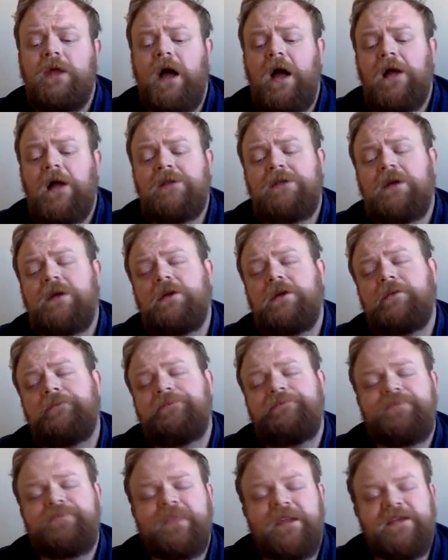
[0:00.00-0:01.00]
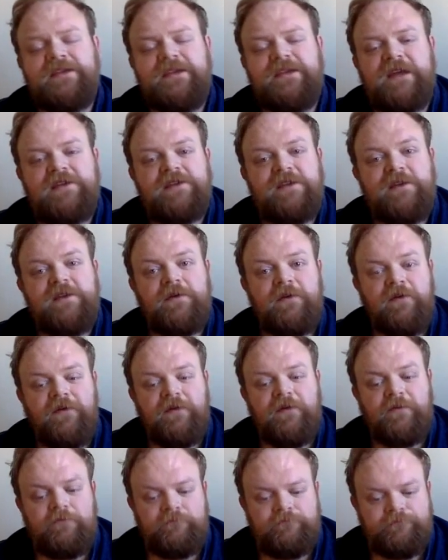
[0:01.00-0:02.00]
that, he said to the
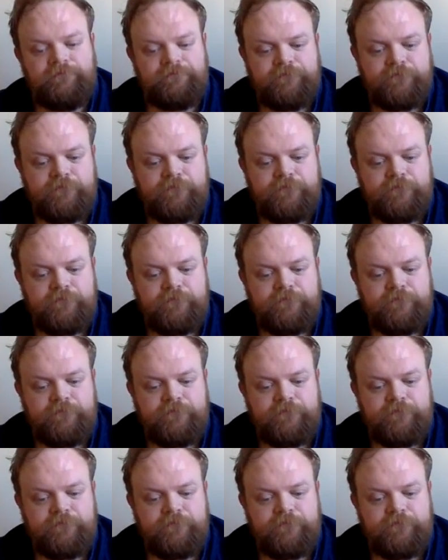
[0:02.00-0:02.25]
Gryphon.